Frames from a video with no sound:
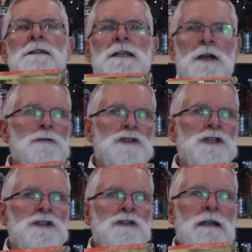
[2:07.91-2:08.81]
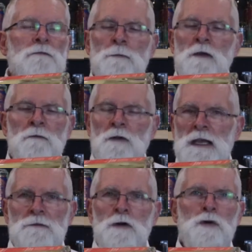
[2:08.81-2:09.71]
They don't detract from the
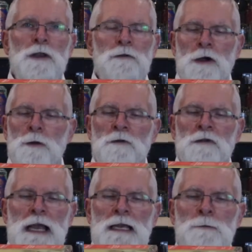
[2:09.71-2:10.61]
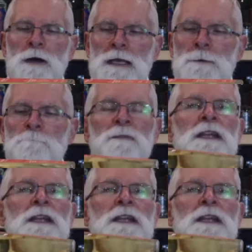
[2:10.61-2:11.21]
flavour or the aroma in any way.